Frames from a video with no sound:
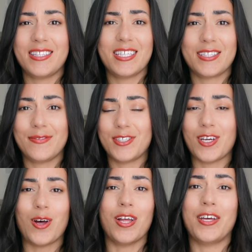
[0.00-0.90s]
six foot
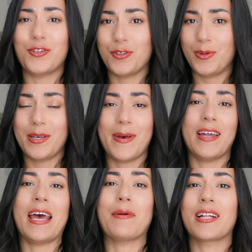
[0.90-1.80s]
tall, 120
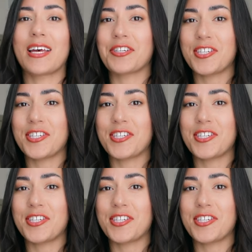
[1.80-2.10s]
pound hourglass